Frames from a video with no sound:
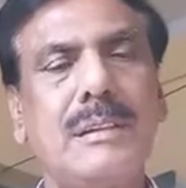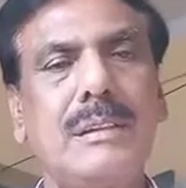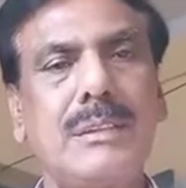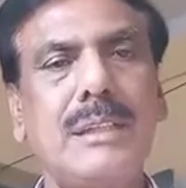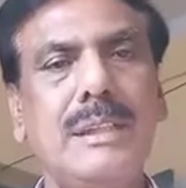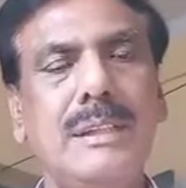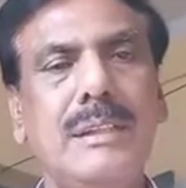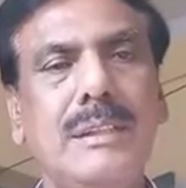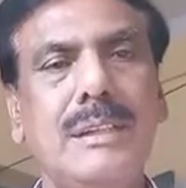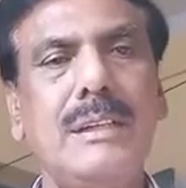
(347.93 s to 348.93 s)
Okay,
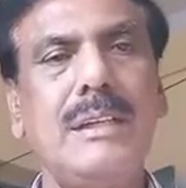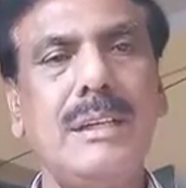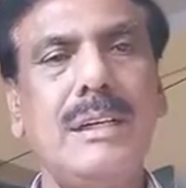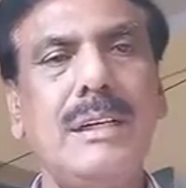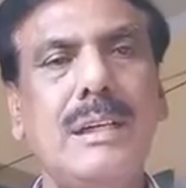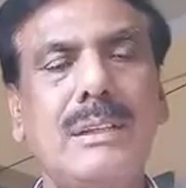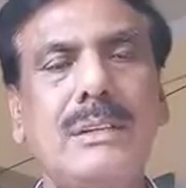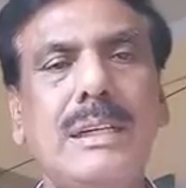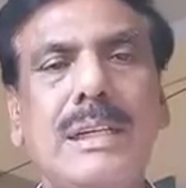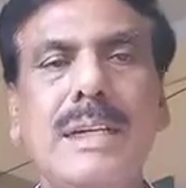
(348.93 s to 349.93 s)

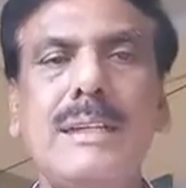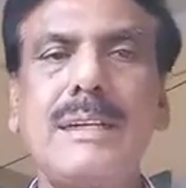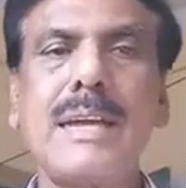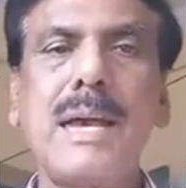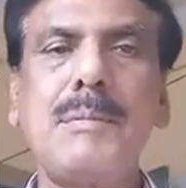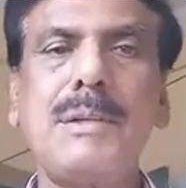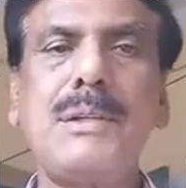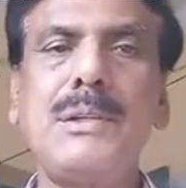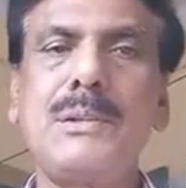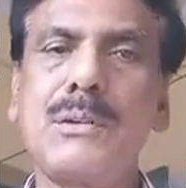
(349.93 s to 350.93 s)
so eraser can be
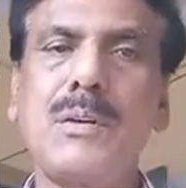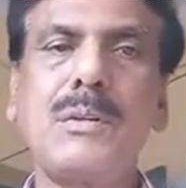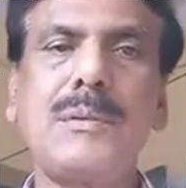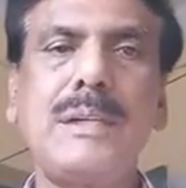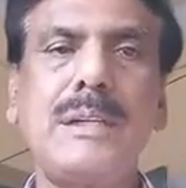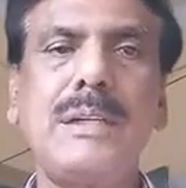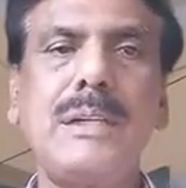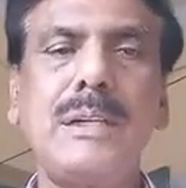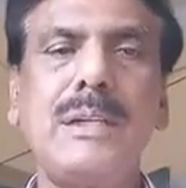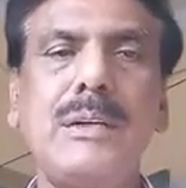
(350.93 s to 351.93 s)
dissolved
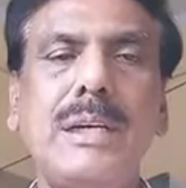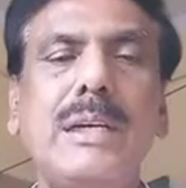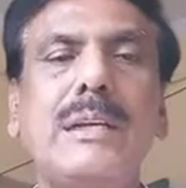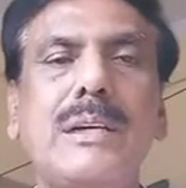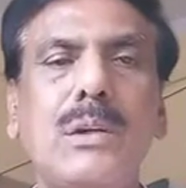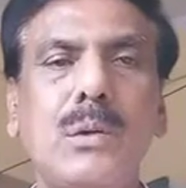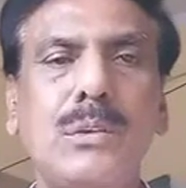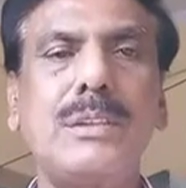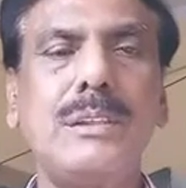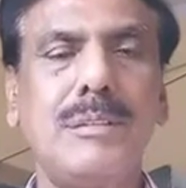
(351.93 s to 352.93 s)
in
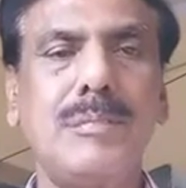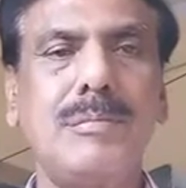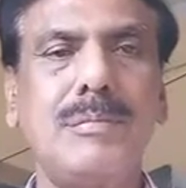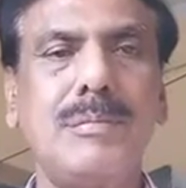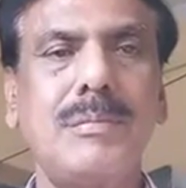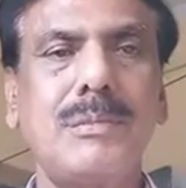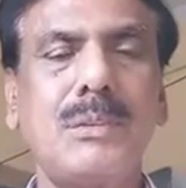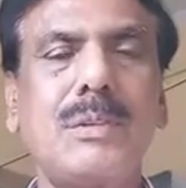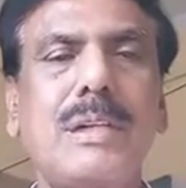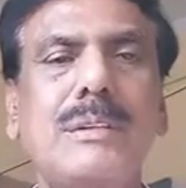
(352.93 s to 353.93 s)
kerosene,
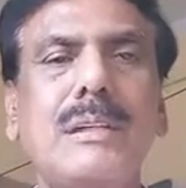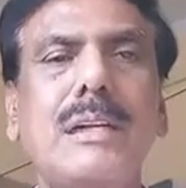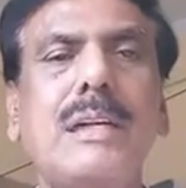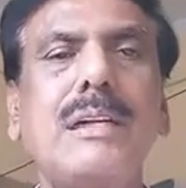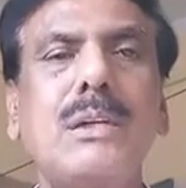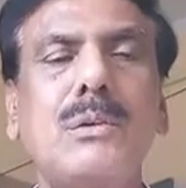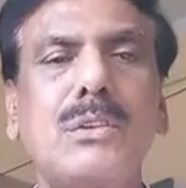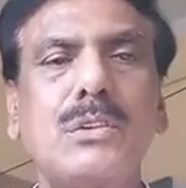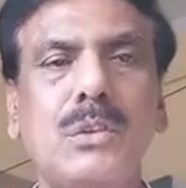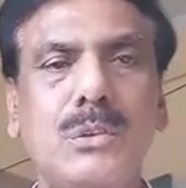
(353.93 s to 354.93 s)
so that is
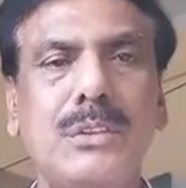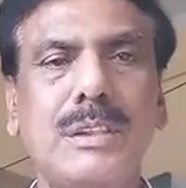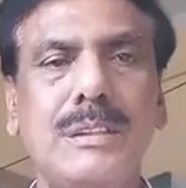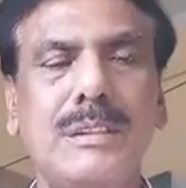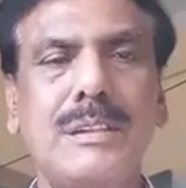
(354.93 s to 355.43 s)
non-aqueous solution.